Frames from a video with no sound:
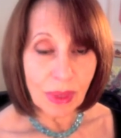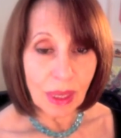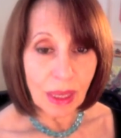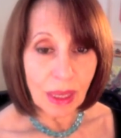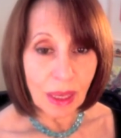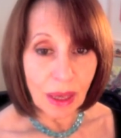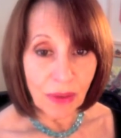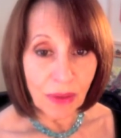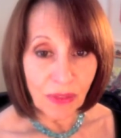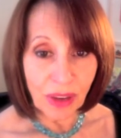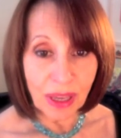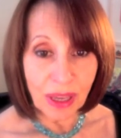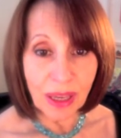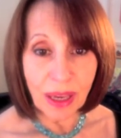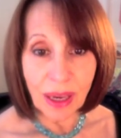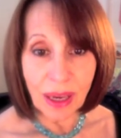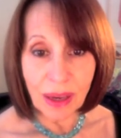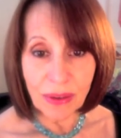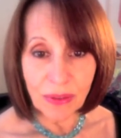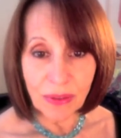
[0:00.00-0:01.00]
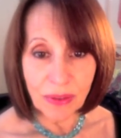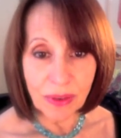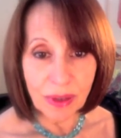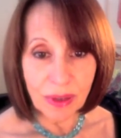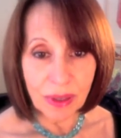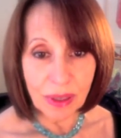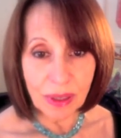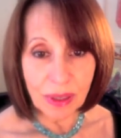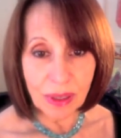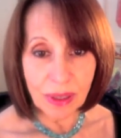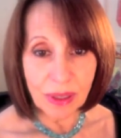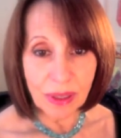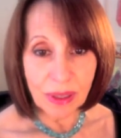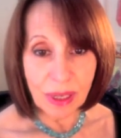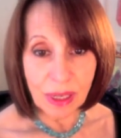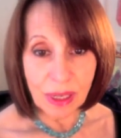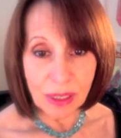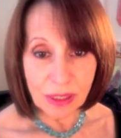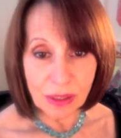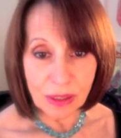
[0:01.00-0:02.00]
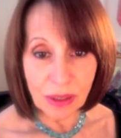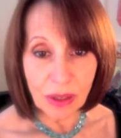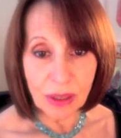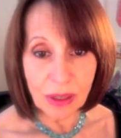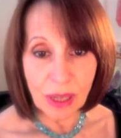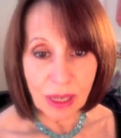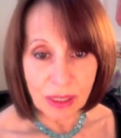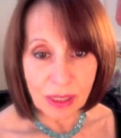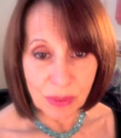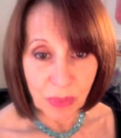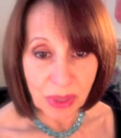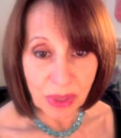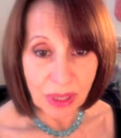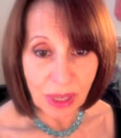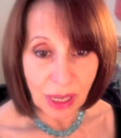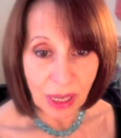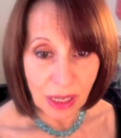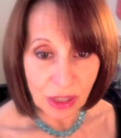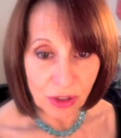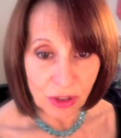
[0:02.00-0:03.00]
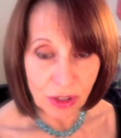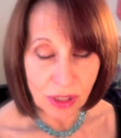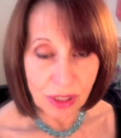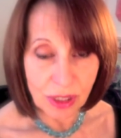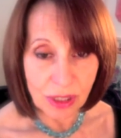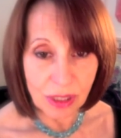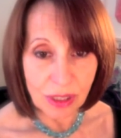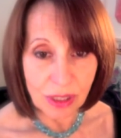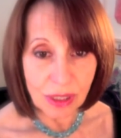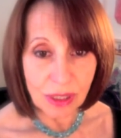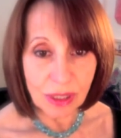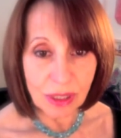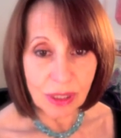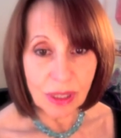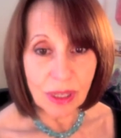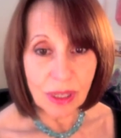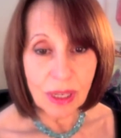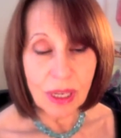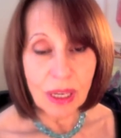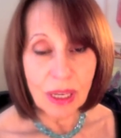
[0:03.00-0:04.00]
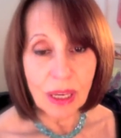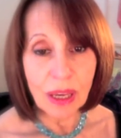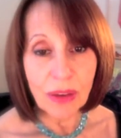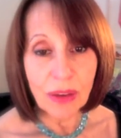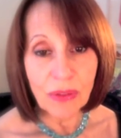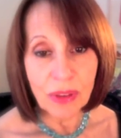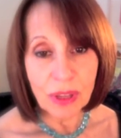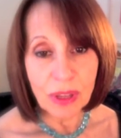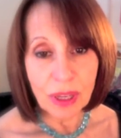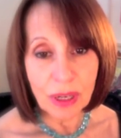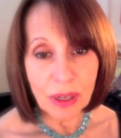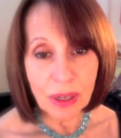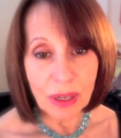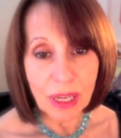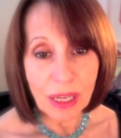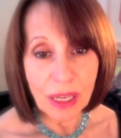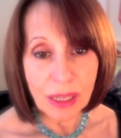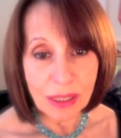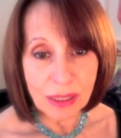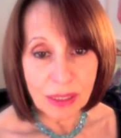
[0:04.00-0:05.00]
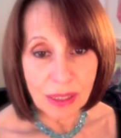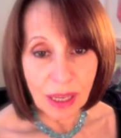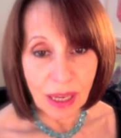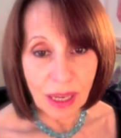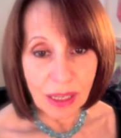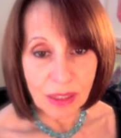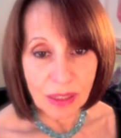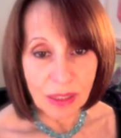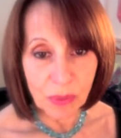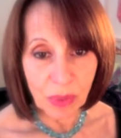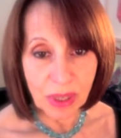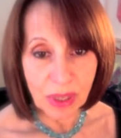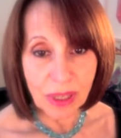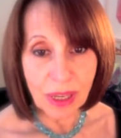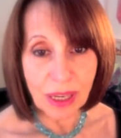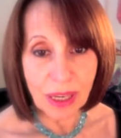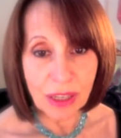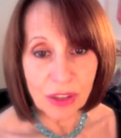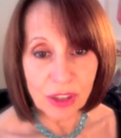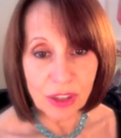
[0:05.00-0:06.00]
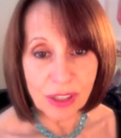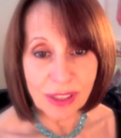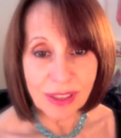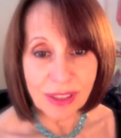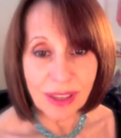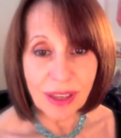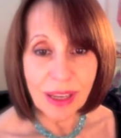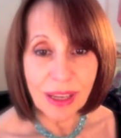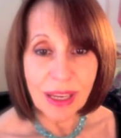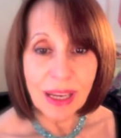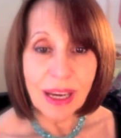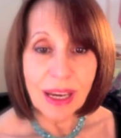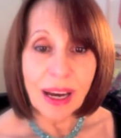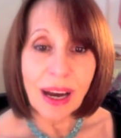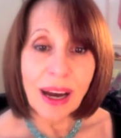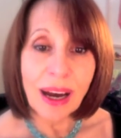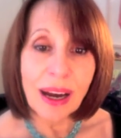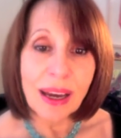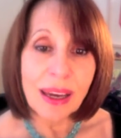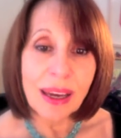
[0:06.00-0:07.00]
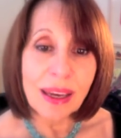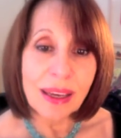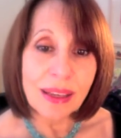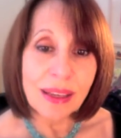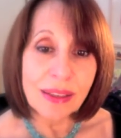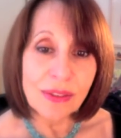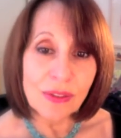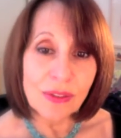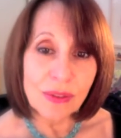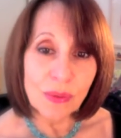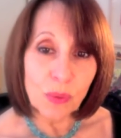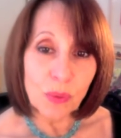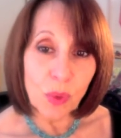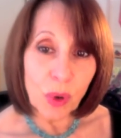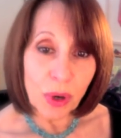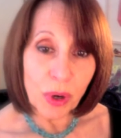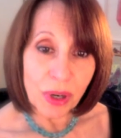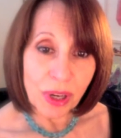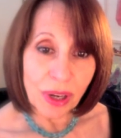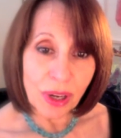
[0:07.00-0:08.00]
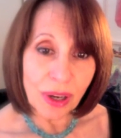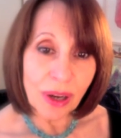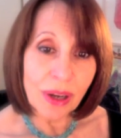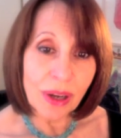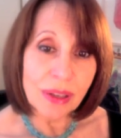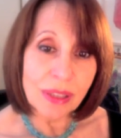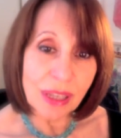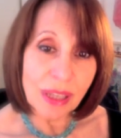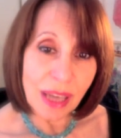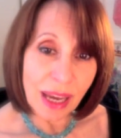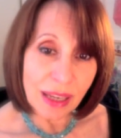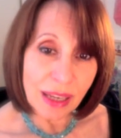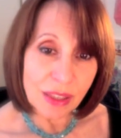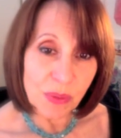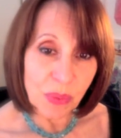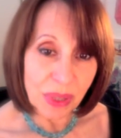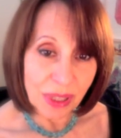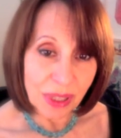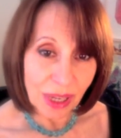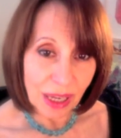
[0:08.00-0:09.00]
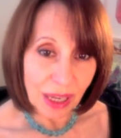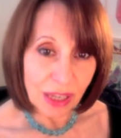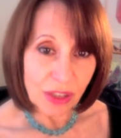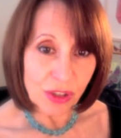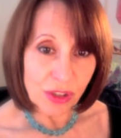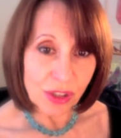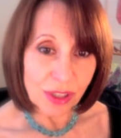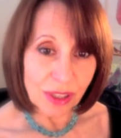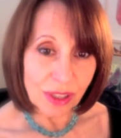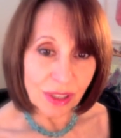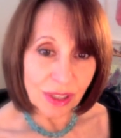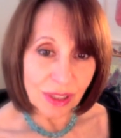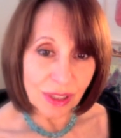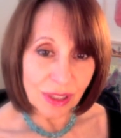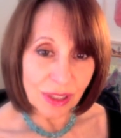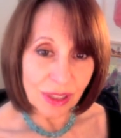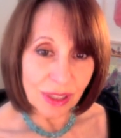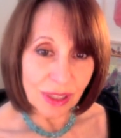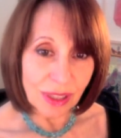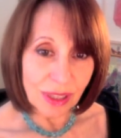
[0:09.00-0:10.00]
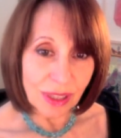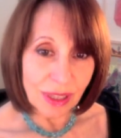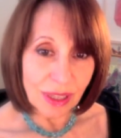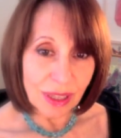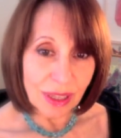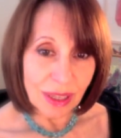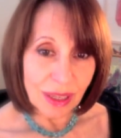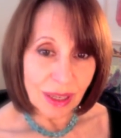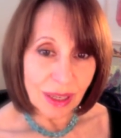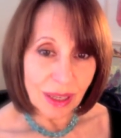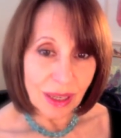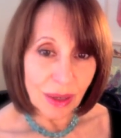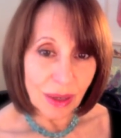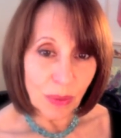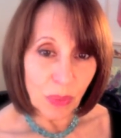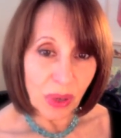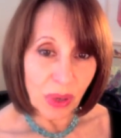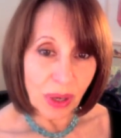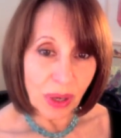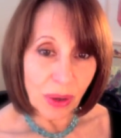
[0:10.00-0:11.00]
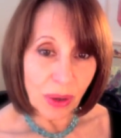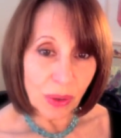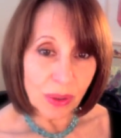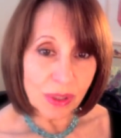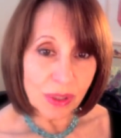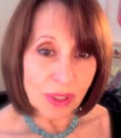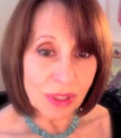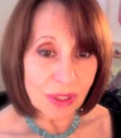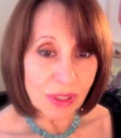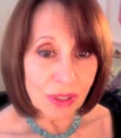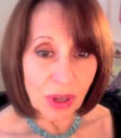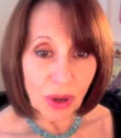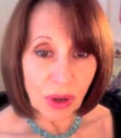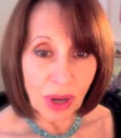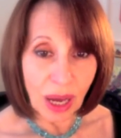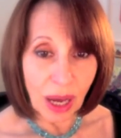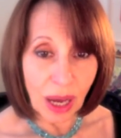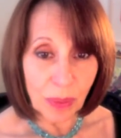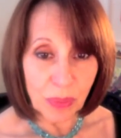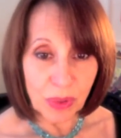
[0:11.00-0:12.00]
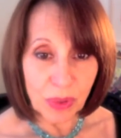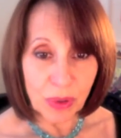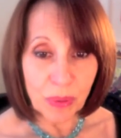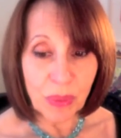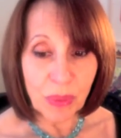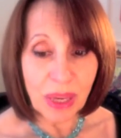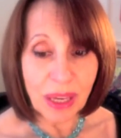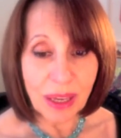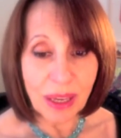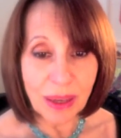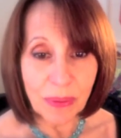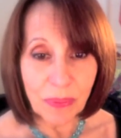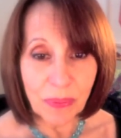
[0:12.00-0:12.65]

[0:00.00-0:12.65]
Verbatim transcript: if I give, there is not expectation. If there is expectation, I work on the expectation because it's not up to me